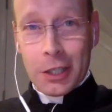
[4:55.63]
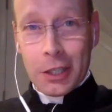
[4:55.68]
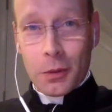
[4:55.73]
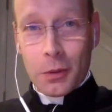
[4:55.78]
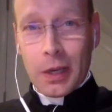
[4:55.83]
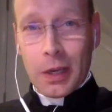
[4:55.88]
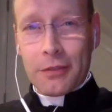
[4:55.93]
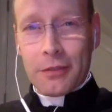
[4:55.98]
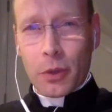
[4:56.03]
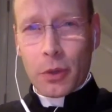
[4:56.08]
you
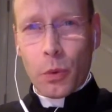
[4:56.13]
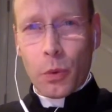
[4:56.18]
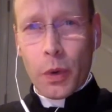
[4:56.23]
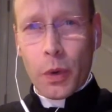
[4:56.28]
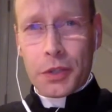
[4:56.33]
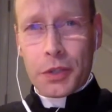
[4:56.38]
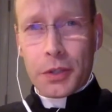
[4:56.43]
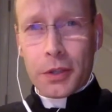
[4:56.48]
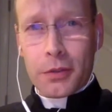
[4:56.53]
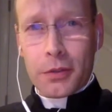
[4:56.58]
will have some
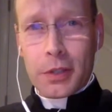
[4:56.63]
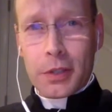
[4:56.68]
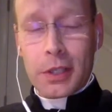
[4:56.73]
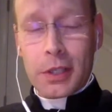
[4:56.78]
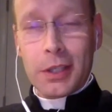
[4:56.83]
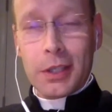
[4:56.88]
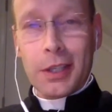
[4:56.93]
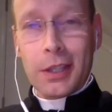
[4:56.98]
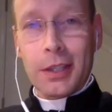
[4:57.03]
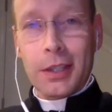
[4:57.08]
questions,
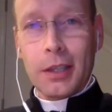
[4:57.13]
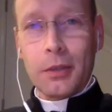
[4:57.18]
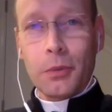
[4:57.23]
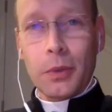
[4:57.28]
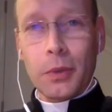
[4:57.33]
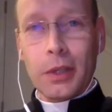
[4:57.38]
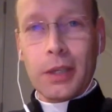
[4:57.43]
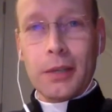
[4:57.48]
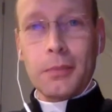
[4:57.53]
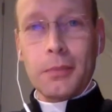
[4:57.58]
and then
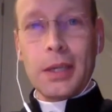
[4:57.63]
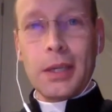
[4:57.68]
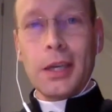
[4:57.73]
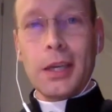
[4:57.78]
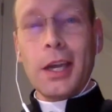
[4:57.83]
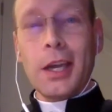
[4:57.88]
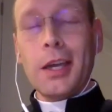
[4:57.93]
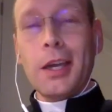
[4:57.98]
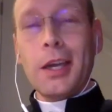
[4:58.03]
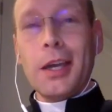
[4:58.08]
we can make
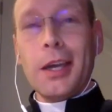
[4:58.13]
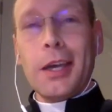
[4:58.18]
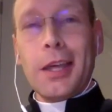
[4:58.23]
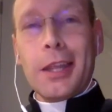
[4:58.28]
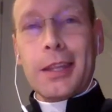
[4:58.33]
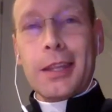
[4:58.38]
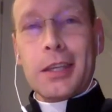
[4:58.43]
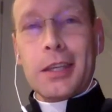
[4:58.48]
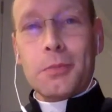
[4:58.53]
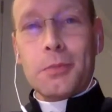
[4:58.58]

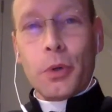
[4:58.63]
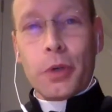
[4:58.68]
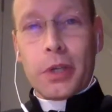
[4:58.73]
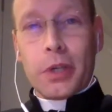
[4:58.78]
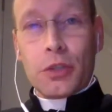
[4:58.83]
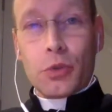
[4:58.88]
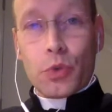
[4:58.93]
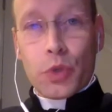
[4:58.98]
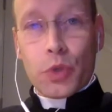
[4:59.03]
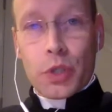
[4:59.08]
this more
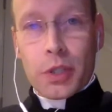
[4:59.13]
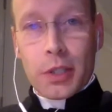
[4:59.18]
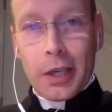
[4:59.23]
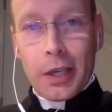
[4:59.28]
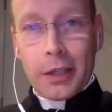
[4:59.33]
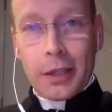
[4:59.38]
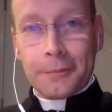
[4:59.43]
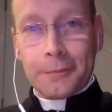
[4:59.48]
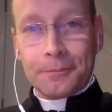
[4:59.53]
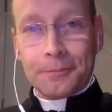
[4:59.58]

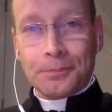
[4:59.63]
interesting.